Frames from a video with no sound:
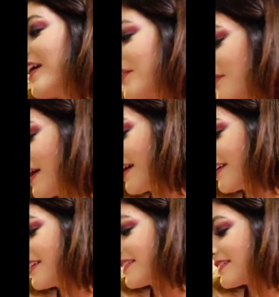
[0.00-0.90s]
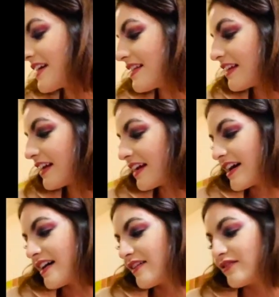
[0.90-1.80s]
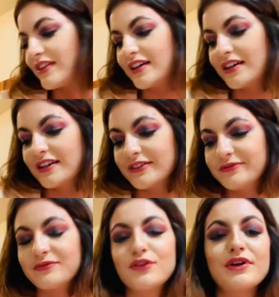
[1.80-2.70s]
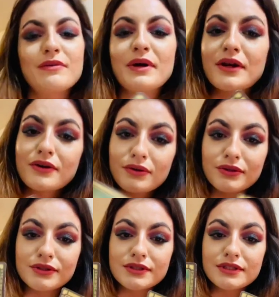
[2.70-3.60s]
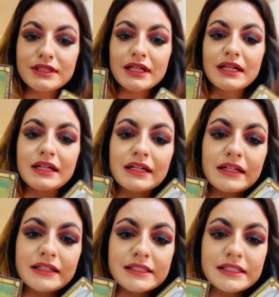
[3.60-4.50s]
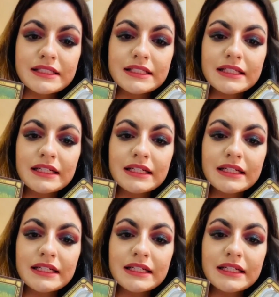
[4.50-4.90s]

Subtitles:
Okay, and then I have the Three of Pentacles and